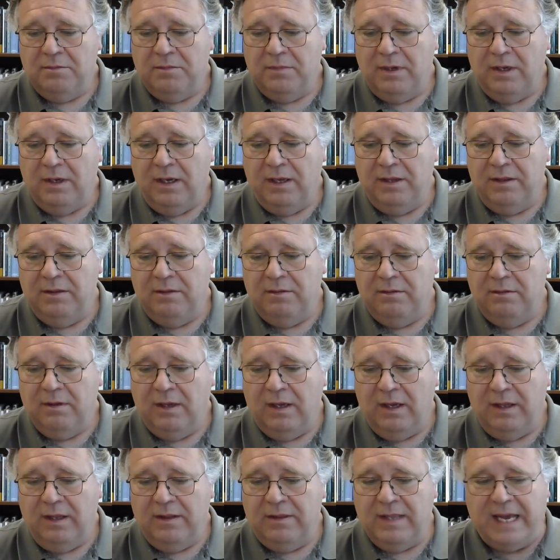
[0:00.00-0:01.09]

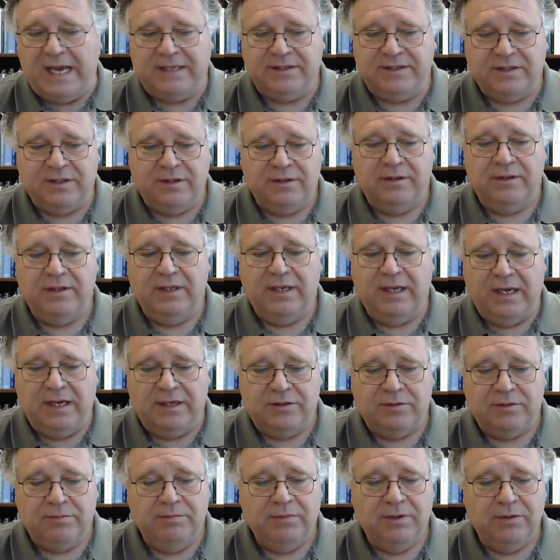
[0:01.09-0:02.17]
And that's under the
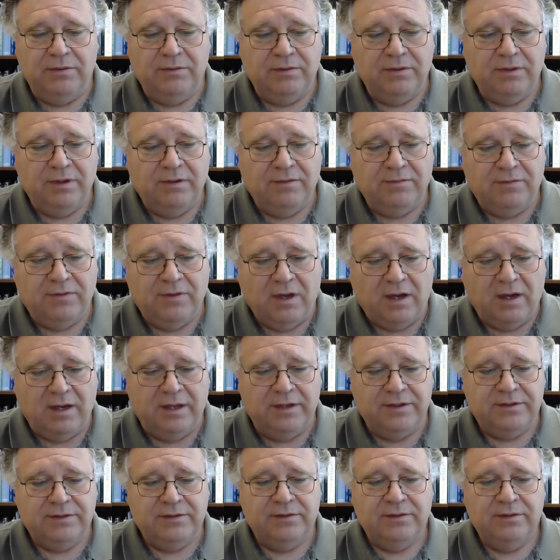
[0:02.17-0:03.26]
attribute of
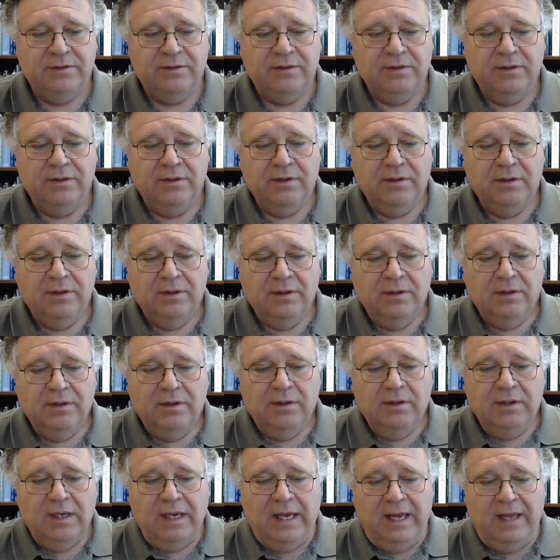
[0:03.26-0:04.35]
thought.
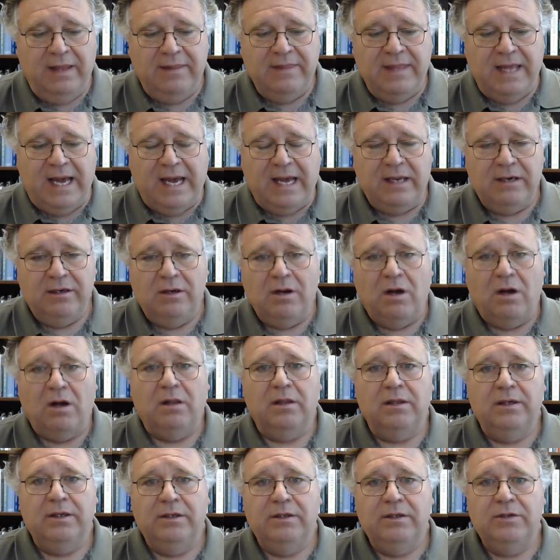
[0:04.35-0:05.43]
And that
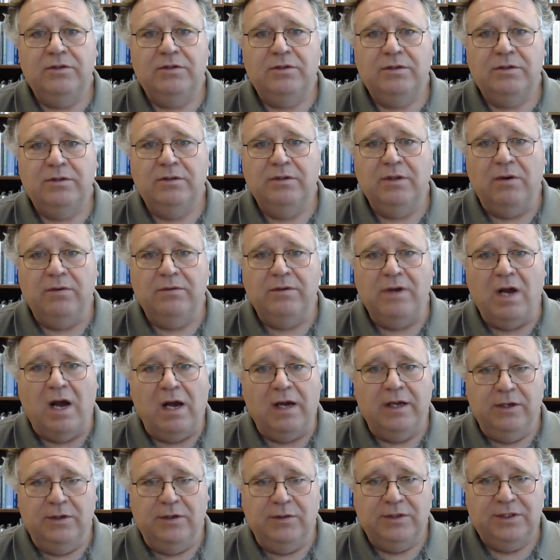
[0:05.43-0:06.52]
knowledge, though not
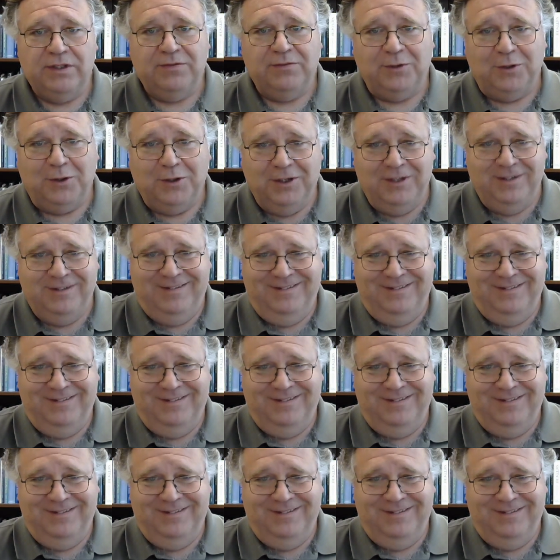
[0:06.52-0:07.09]
useful,